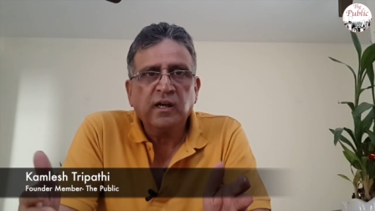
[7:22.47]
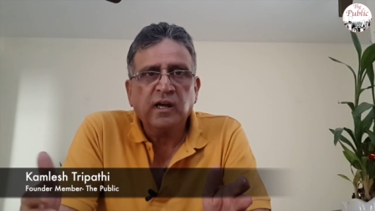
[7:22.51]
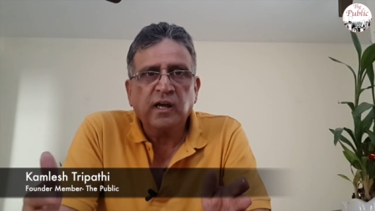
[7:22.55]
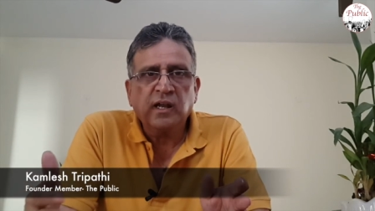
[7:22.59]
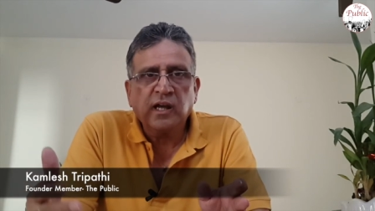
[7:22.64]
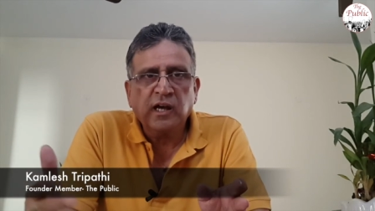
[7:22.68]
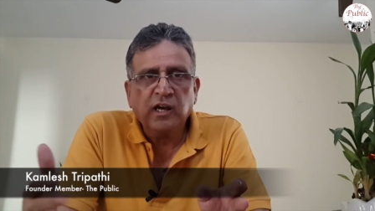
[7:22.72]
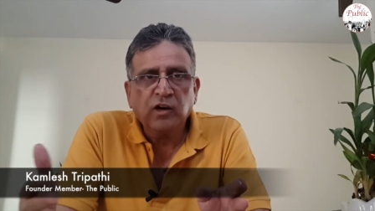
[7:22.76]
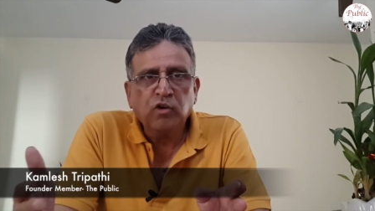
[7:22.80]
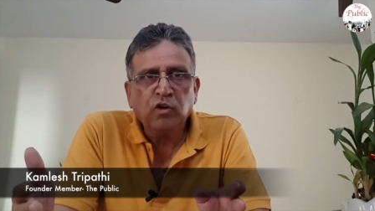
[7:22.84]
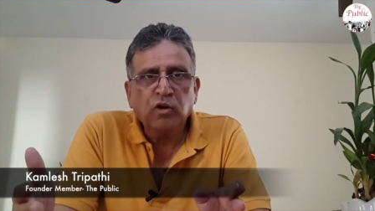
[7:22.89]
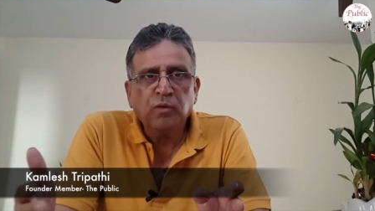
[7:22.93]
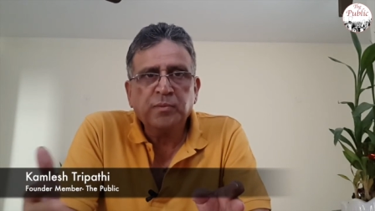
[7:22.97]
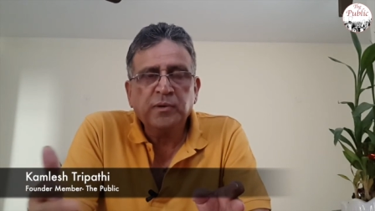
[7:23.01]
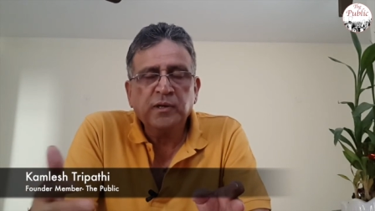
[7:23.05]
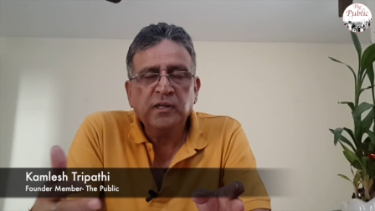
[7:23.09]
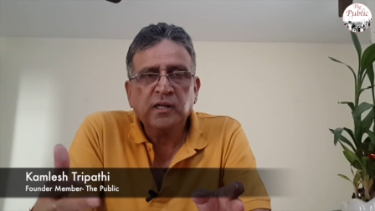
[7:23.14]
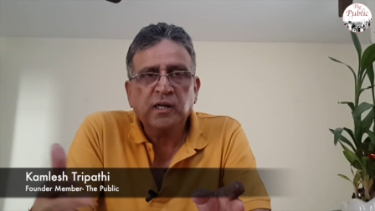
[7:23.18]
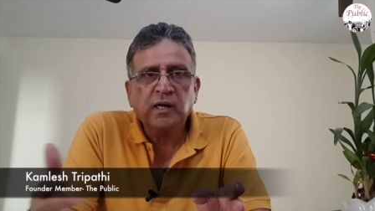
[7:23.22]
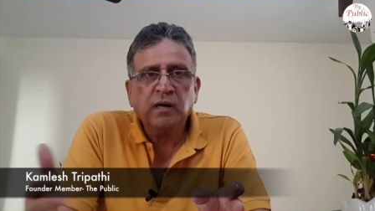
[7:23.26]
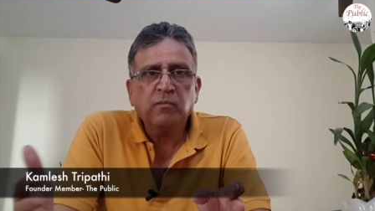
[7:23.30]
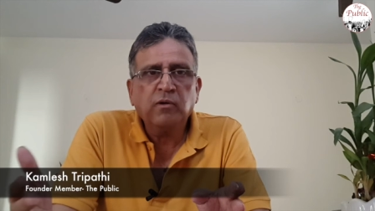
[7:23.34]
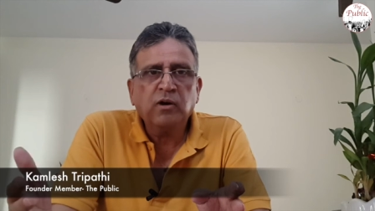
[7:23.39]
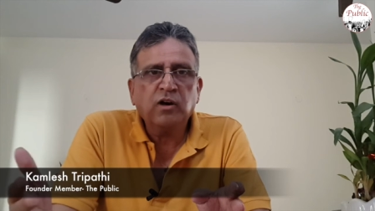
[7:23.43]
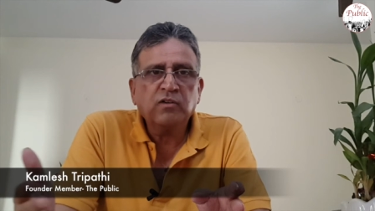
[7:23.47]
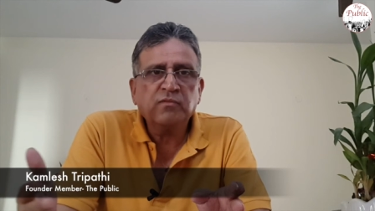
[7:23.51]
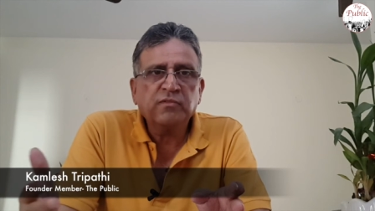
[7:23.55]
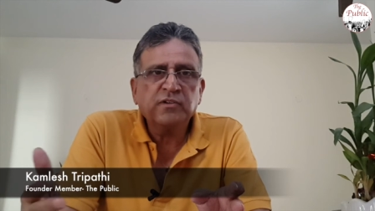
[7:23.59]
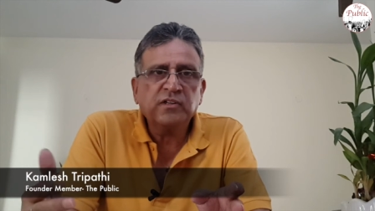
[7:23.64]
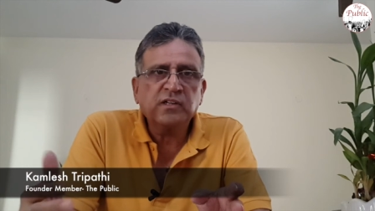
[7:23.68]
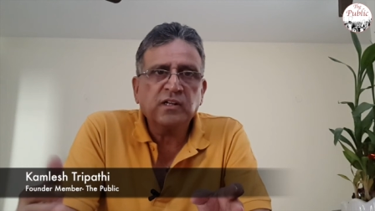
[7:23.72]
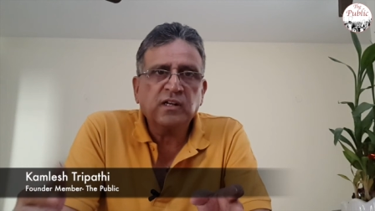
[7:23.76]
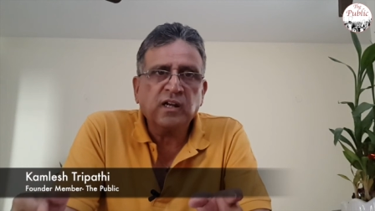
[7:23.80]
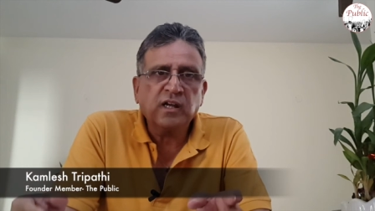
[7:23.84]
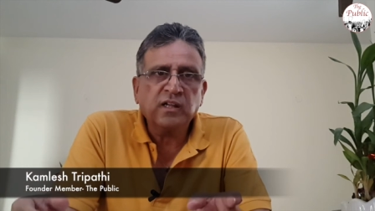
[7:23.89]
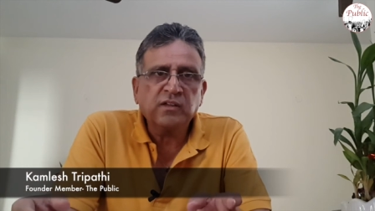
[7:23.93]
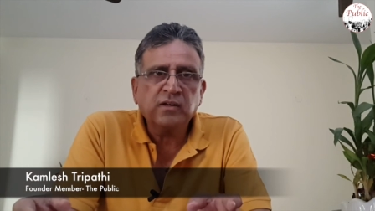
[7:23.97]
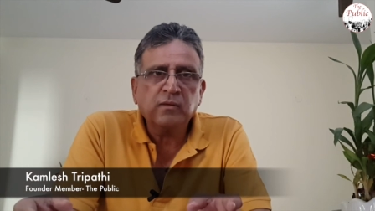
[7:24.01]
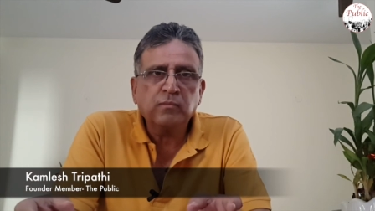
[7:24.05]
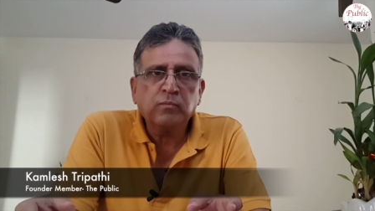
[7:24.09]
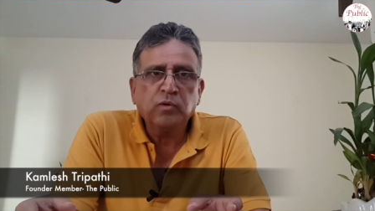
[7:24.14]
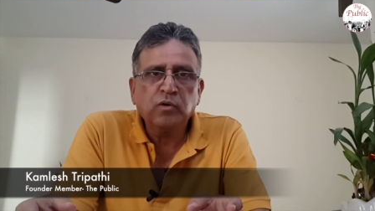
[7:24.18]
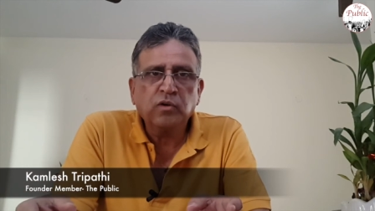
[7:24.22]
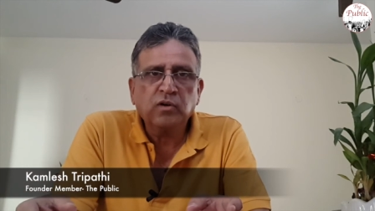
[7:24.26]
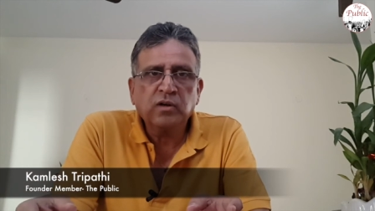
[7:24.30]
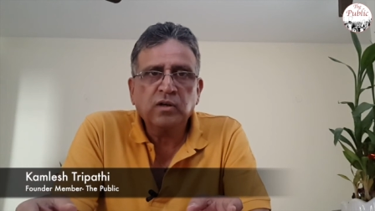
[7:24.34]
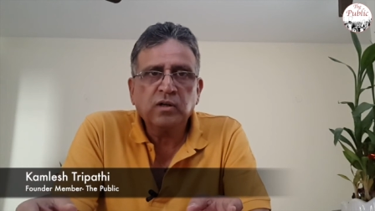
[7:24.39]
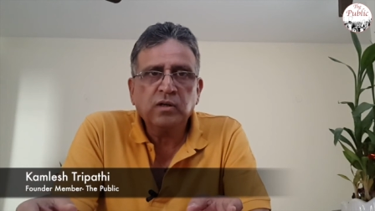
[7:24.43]
And I hope he'll come out with another
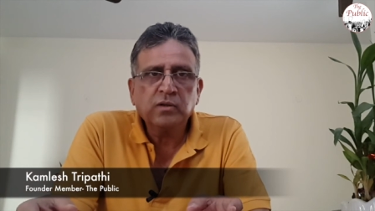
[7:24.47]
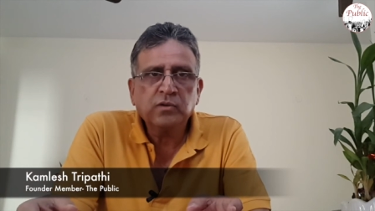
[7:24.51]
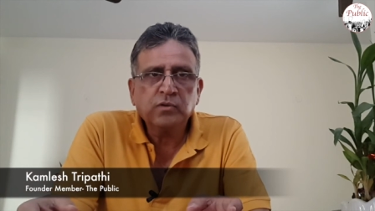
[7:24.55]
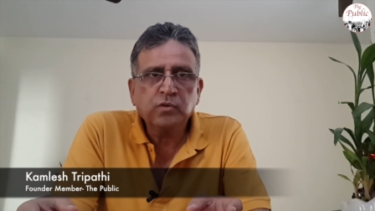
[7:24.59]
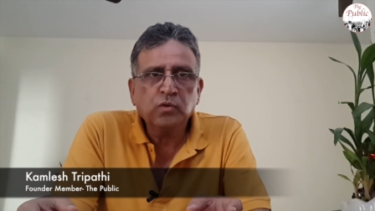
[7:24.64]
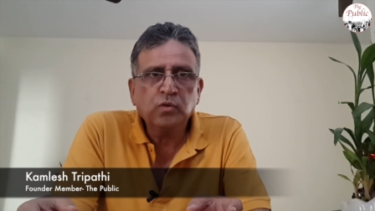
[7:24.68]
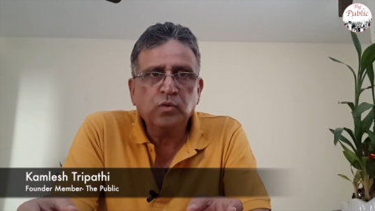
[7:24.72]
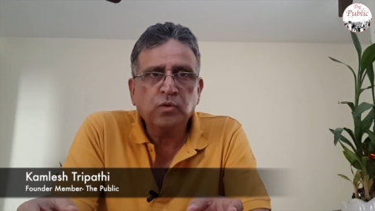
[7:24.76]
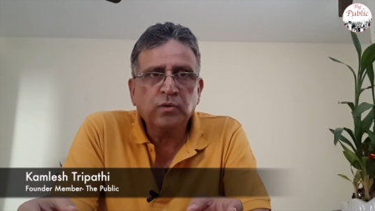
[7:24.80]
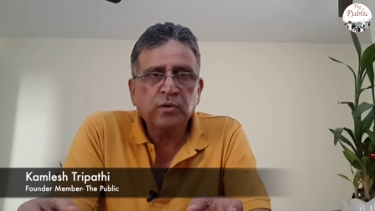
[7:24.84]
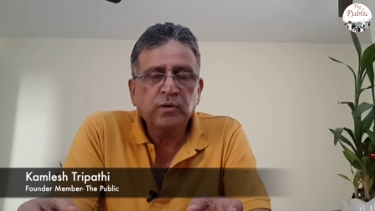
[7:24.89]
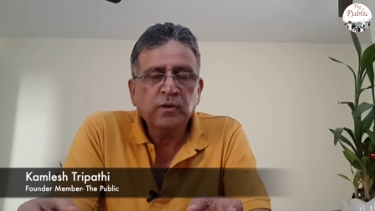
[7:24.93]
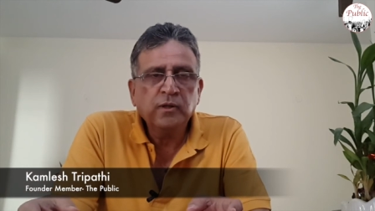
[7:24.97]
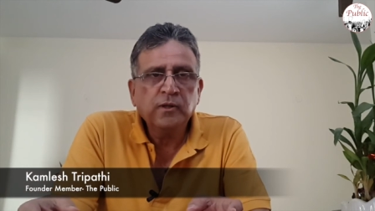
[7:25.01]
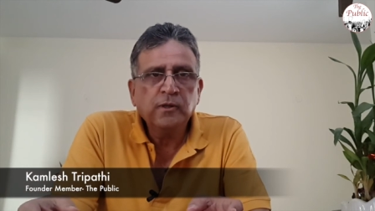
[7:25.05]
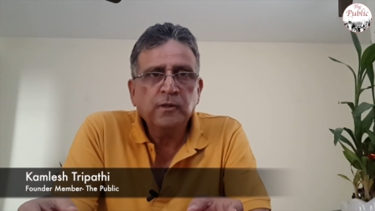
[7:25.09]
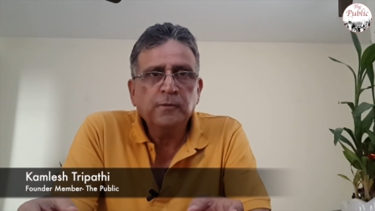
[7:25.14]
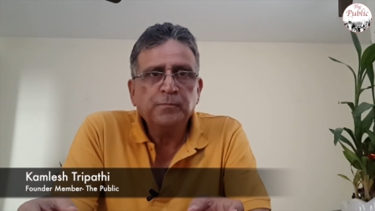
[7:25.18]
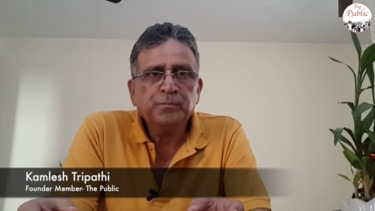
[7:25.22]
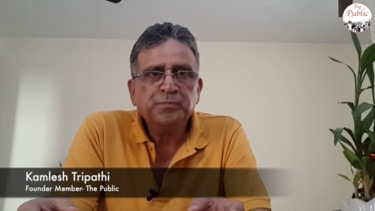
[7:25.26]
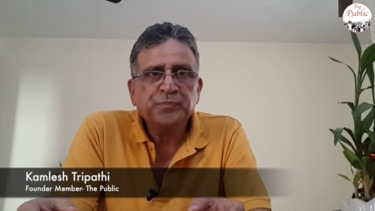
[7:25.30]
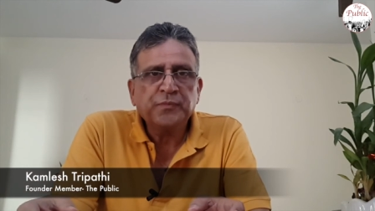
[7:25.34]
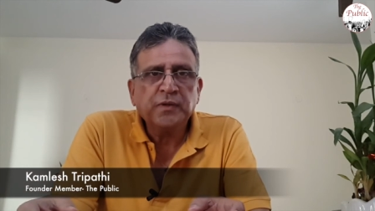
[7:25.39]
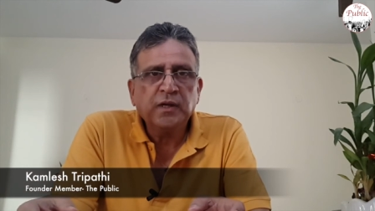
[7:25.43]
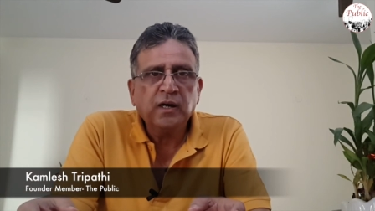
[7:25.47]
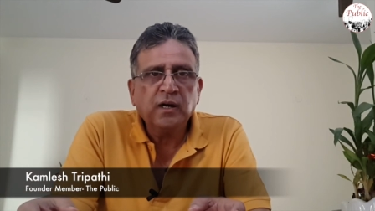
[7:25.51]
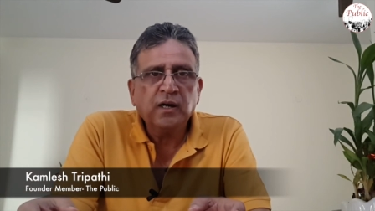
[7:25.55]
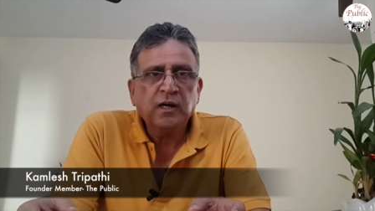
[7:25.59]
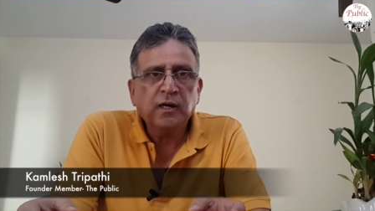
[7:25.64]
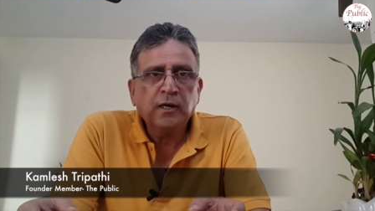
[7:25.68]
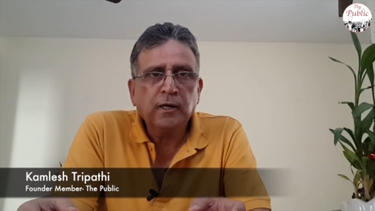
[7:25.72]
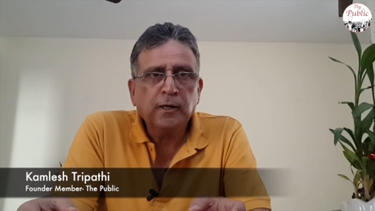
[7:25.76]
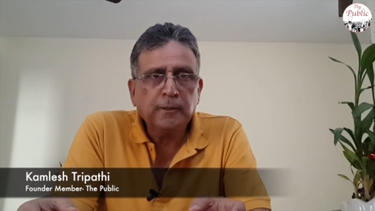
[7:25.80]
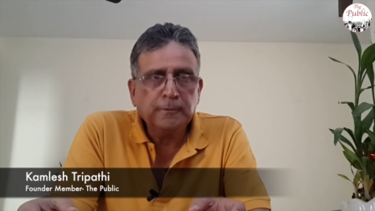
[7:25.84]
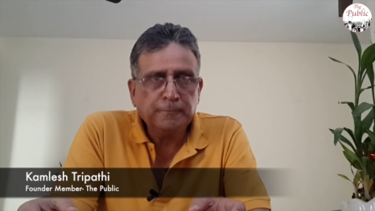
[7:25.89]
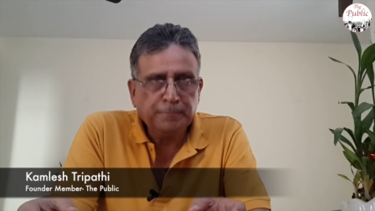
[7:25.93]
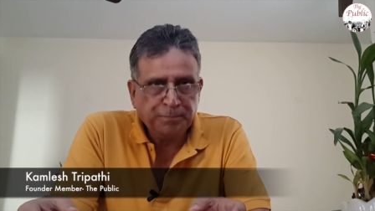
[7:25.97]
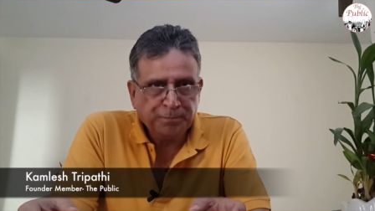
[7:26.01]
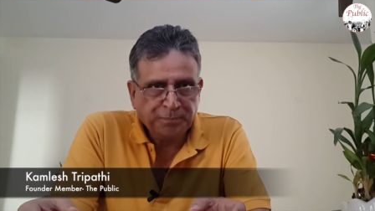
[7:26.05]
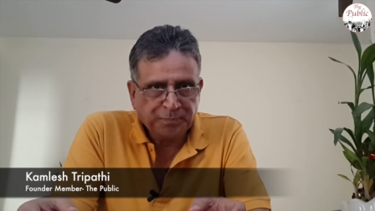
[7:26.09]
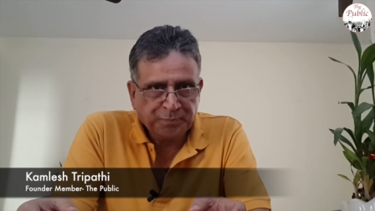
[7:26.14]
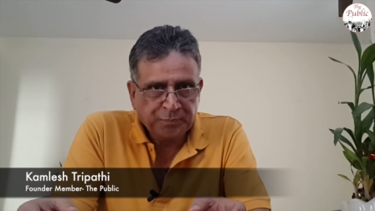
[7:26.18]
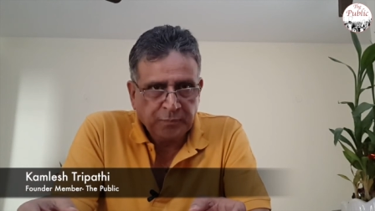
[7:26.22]
book soon, uh,